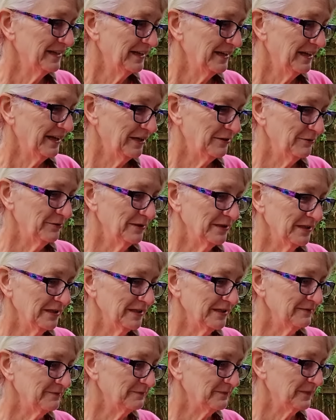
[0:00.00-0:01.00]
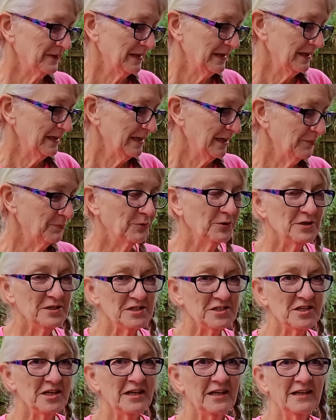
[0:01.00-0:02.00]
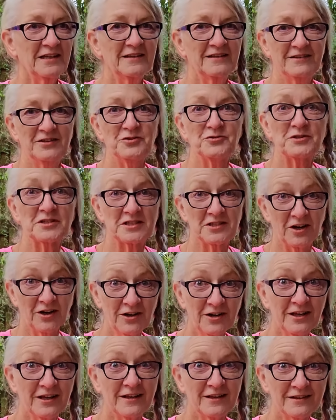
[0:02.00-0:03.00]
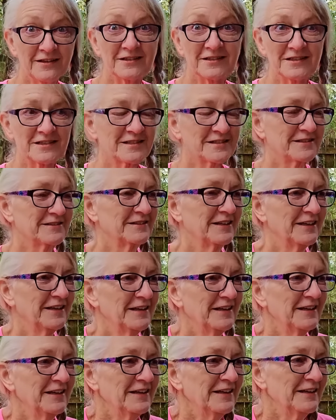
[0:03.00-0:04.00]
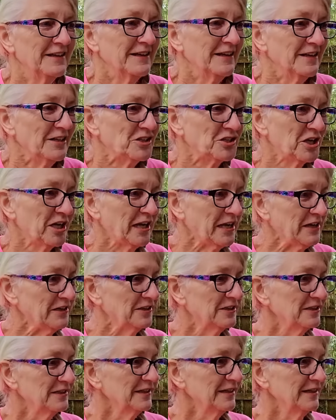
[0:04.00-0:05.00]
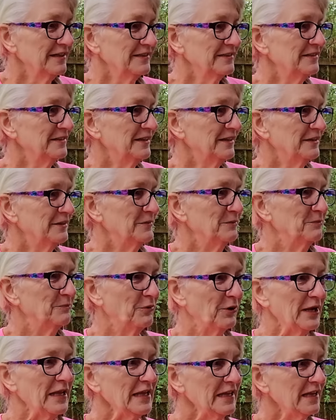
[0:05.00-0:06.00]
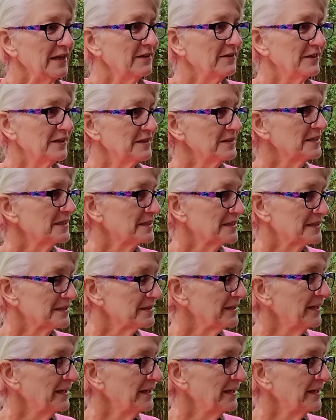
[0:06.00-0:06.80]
I really appreciate you starting this channel and bringing this